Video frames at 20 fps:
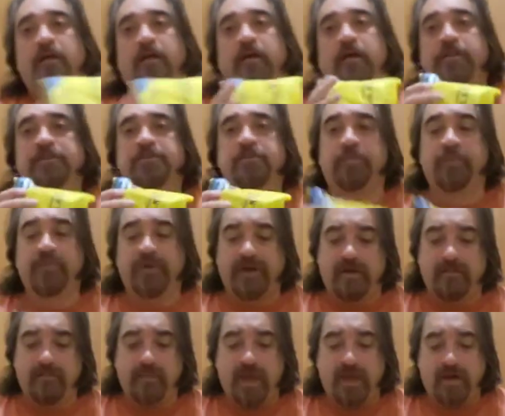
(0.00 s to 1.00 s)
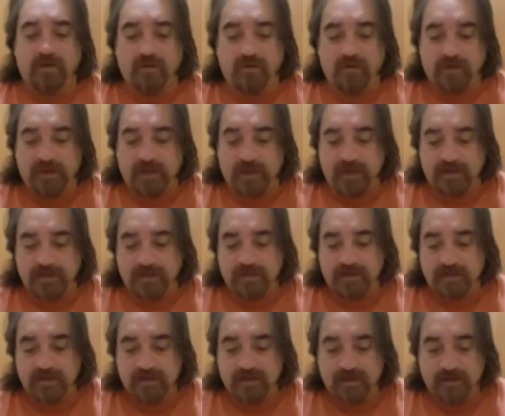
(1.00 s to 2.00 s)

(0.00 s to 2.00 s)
I also bring a medical kit.